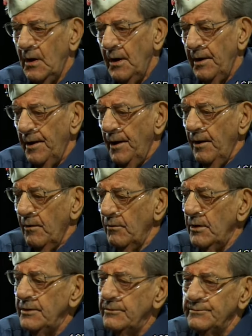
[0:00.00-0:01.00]
Well, there,
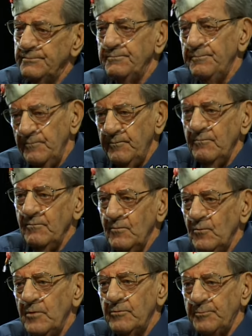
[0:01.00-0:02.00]
we were
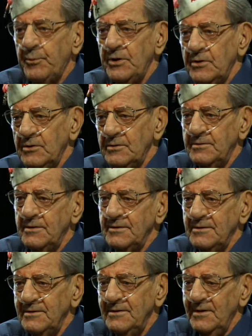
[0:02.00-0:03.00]
pretty good, uh,
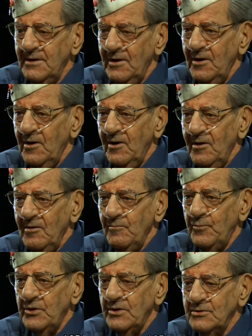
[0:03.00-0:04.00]
pretty good
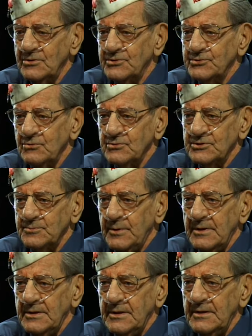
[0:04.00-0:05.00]
soldiers by then.
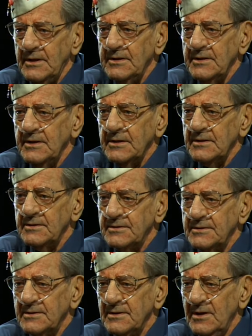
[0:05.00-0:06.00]
I think that uh,
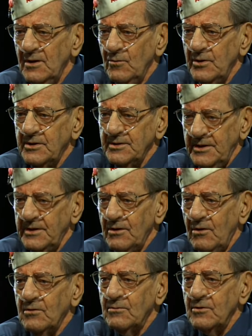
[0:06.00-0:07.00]
we could get along with
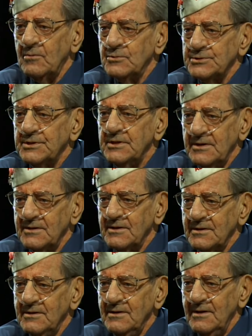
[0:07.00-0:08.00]
almost anything.
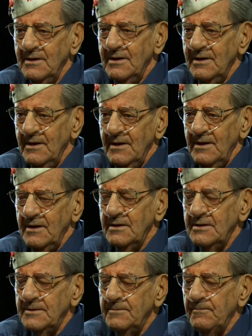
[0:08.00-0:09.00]
Um,
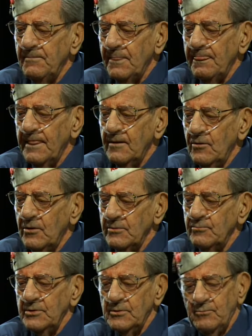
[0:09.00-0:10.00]
we,
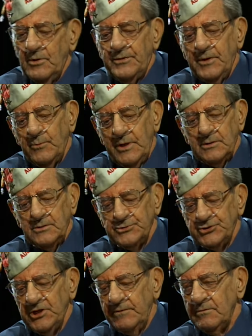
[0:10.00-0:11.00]
one thing we had a little shovel.
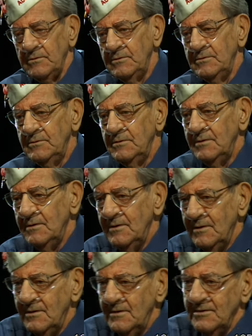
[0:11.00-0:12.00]

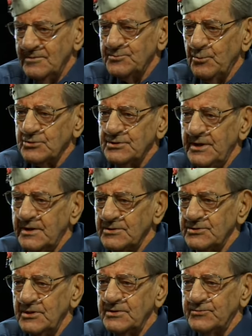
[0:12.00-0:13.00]
Supposed to dig a slit
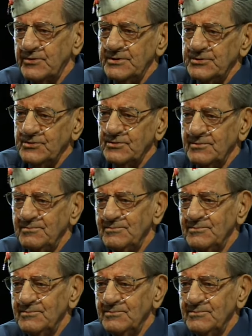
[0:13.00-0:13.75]
trench or something.